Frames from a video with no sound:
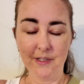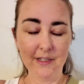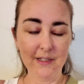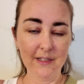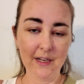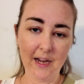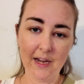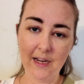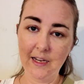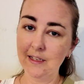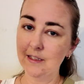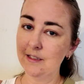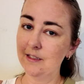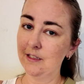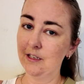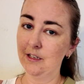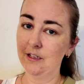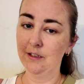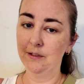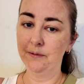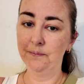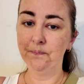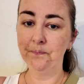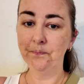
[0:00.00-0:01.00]
and dates
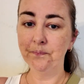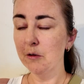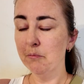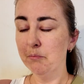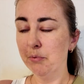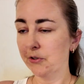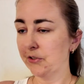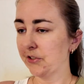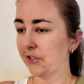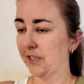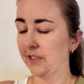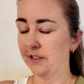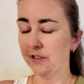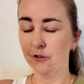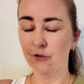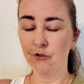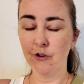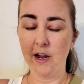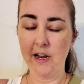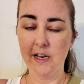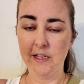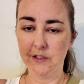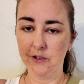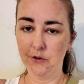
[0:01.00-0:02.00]
and buses and
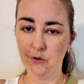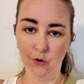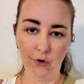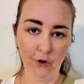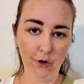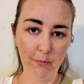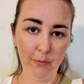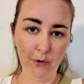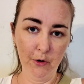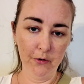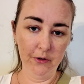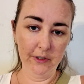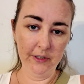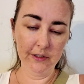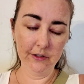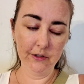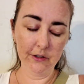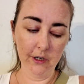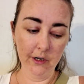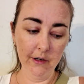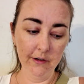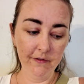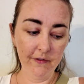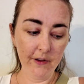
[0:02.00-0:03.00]
trains and all the boring
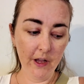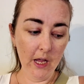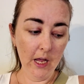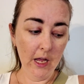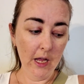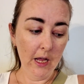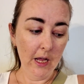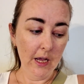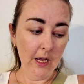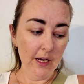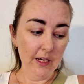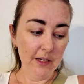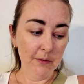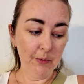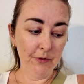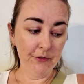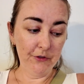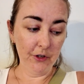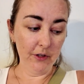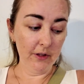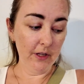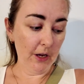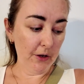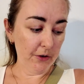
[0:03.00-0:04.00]
stuff. We've
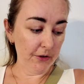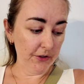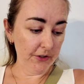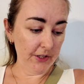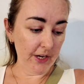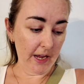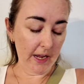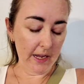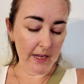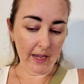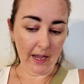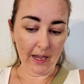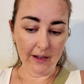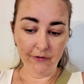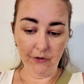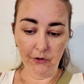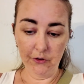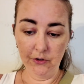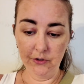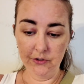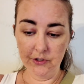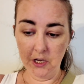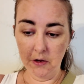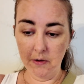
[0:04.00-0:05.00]
done that all day. I've
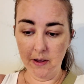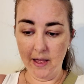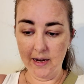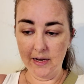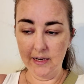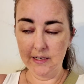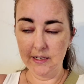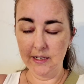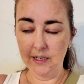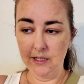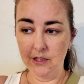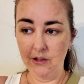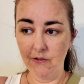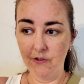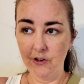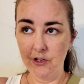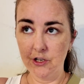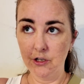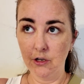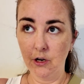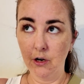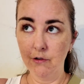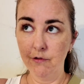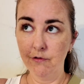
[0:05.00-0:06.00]
also edited the
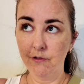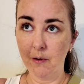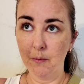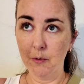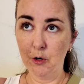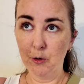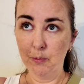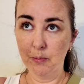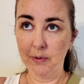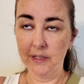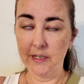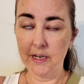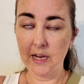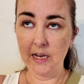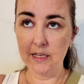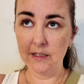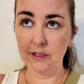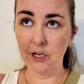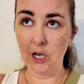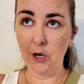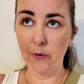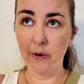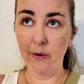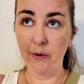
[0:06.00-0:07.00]
video from a couple of
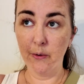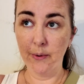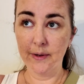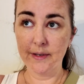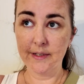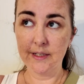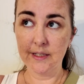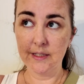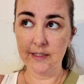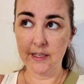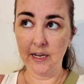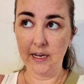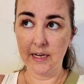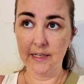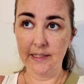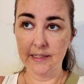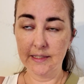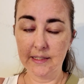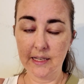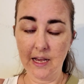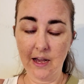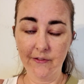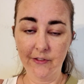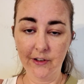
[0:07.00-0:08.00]
days ago where we went to St.
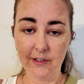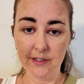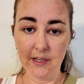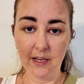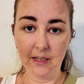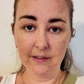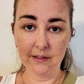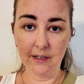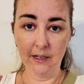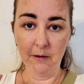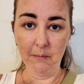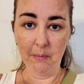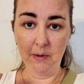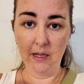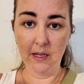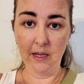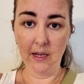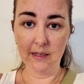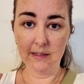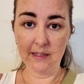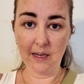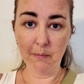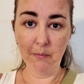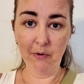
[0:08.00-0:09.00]
Sava, so that's going to
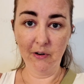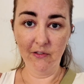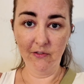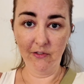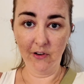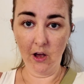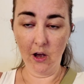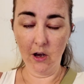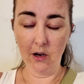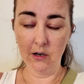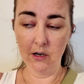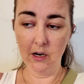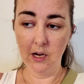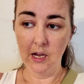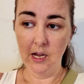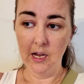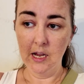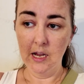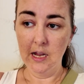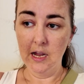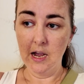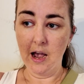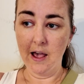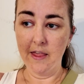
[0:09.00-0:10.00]
be a separate vlog.
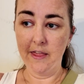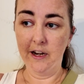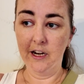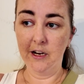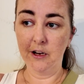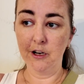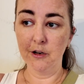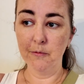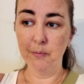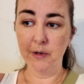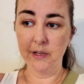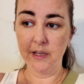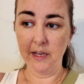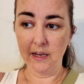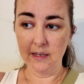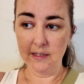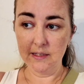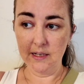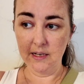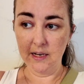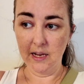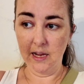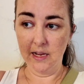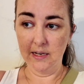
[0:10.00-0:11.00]
And then I'm going to put
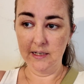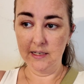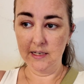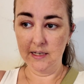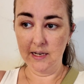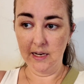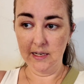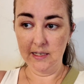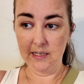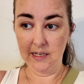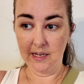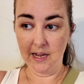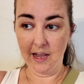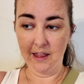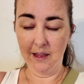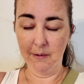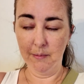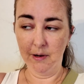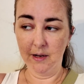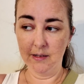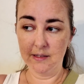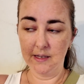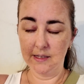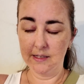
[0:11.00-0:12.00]
yesterday and today together
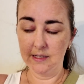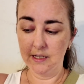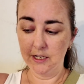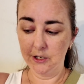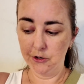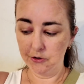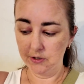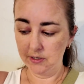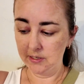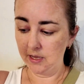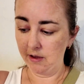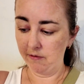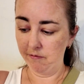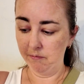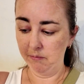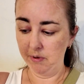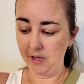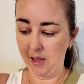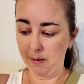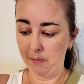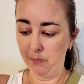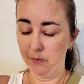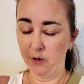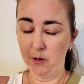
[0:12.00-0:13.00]
because it's literally 7
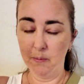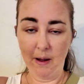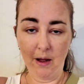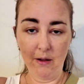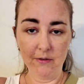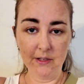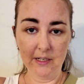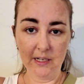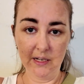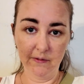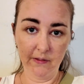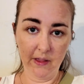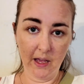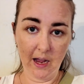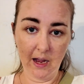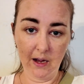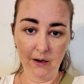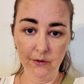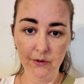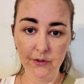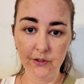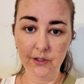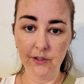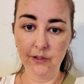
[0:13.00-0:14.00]
p.m. and we're about to leave the
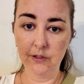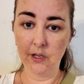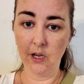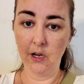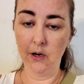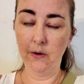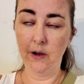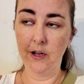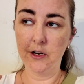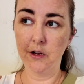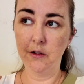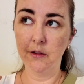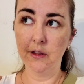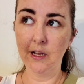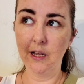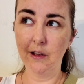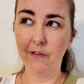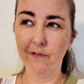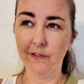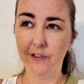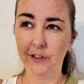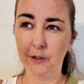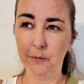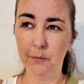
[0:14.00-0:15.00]
house. So I don't think
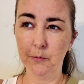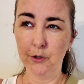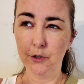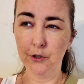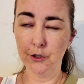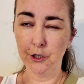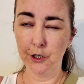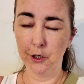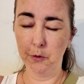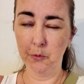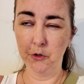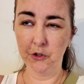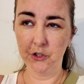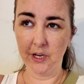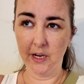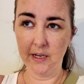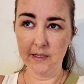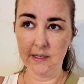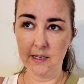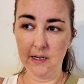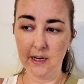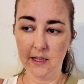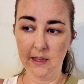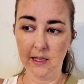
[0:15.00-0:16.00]
I've filmed too much
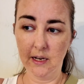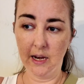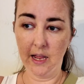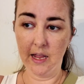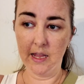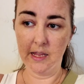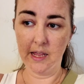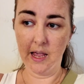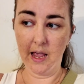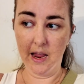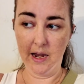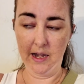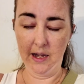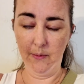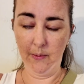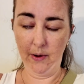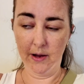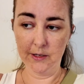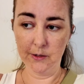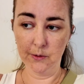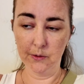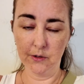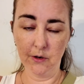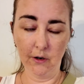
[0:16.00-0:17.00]
yesterday at the lake
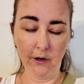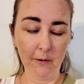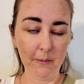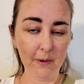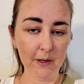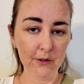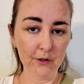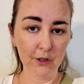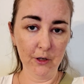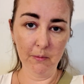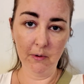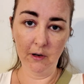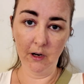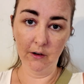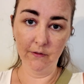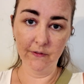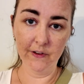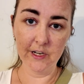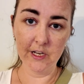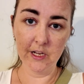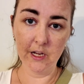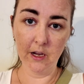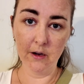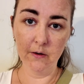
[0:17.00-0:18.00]
anyway, so it's not going to be a super long
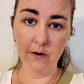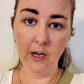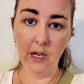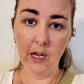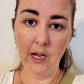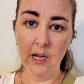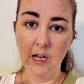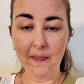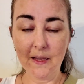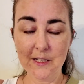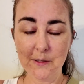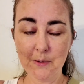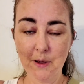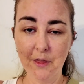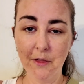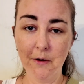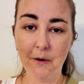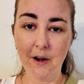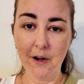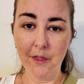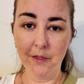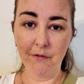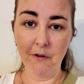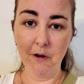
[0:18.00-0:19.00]
video. So I
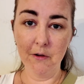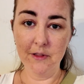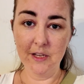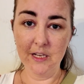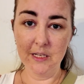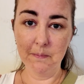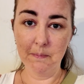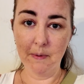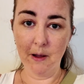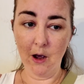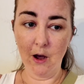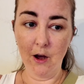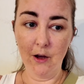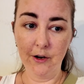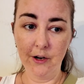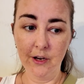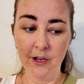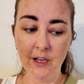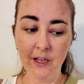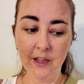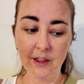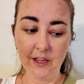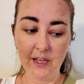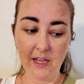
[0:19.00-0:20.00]
thought I'd throw this bit
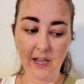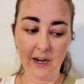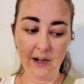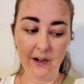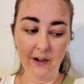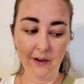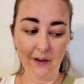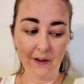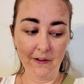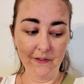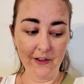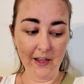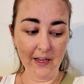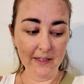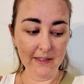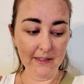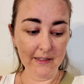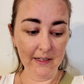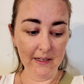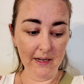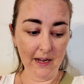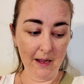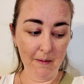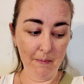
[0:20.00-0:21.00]
on the end of
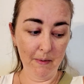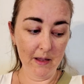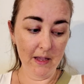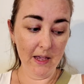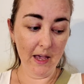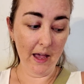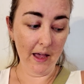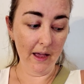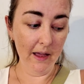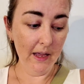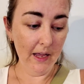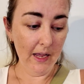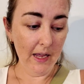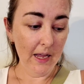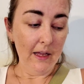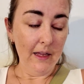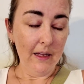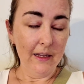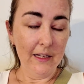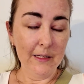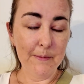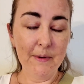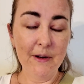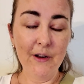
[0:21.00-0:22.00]
yesterday. But yeah,
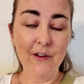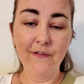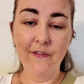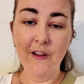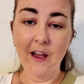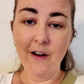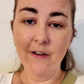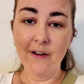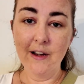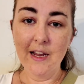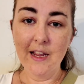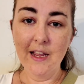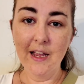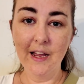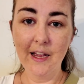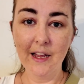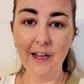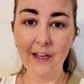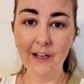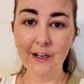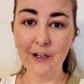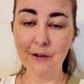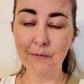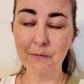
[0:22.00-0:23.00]
it's been a very
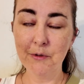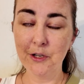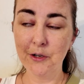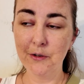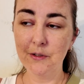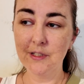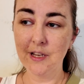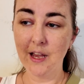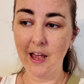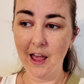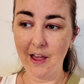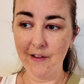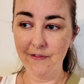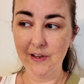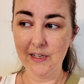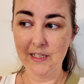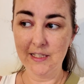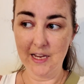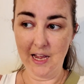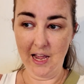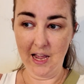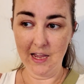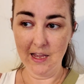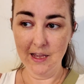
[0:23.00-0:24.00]
computer heavy
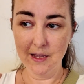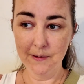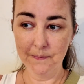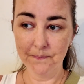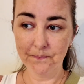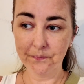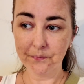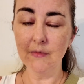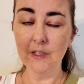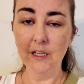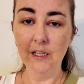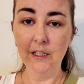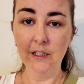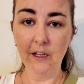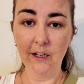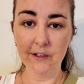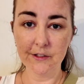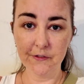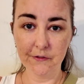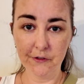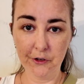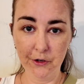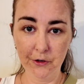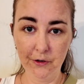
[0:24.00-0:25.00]
day.
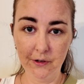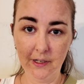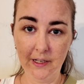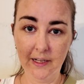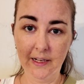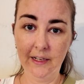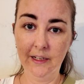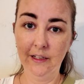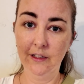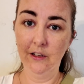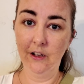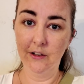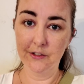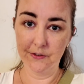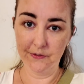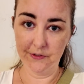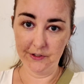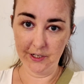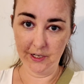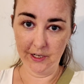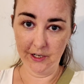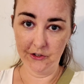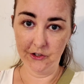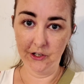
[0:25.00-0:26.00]
Lots of Googling, lots of
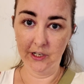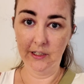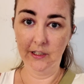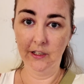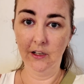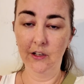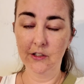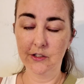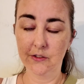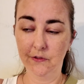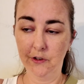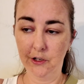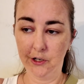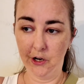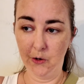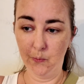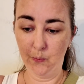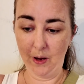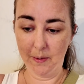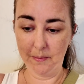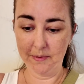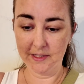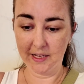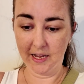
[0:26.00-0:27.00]
searching, lots of looking
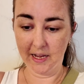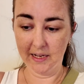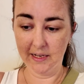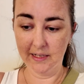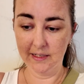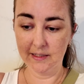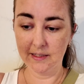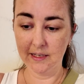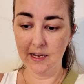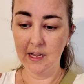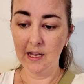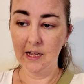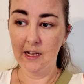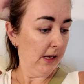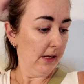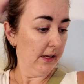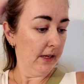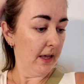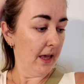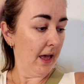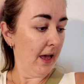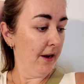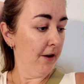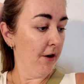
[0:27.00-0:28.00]
on websites.
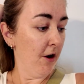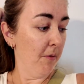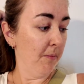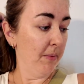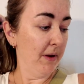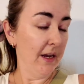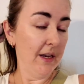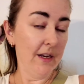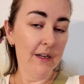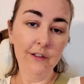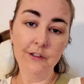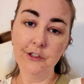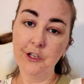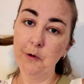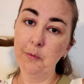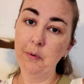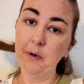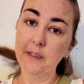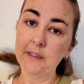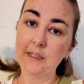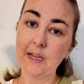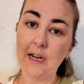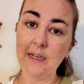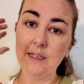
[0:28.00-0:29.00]
Yeah, not being
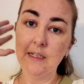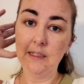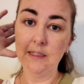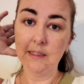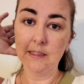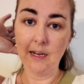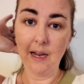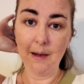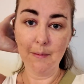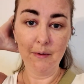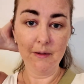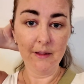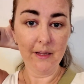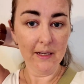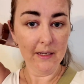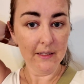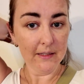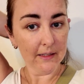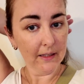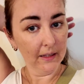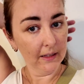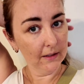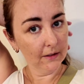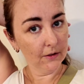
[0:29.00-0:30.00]
super exciting today, but
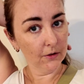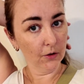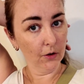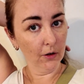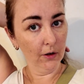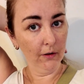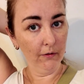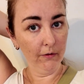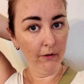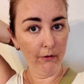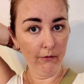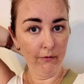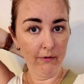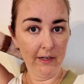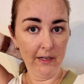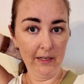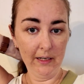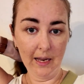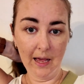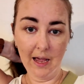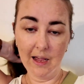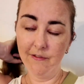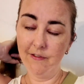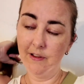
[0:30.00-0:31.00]
this is sort of
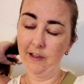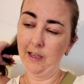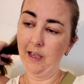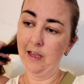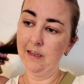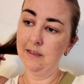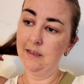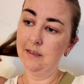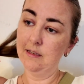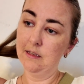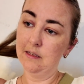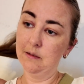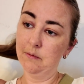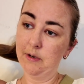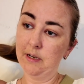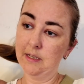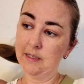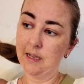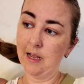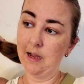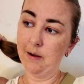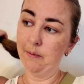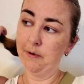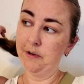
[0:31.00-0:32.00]
real life, I guess. This is what
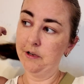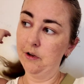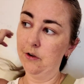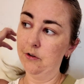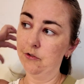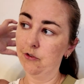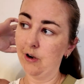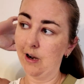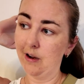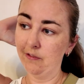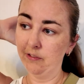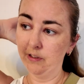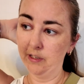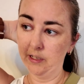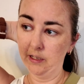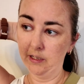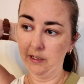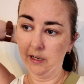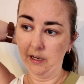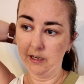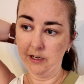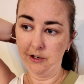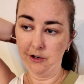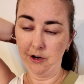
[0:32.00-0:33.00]
it's like when you're
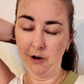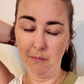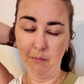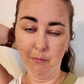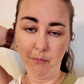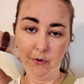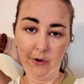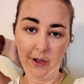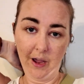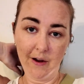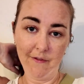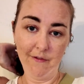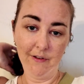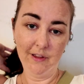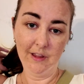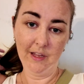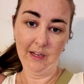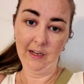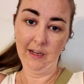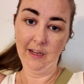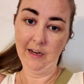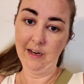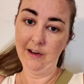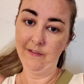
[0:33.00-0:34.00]
traveling and you don't book
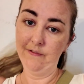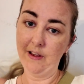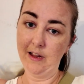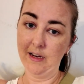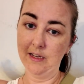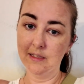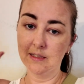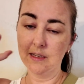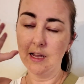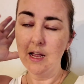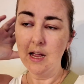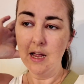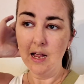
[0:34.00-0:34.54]
everything in advance.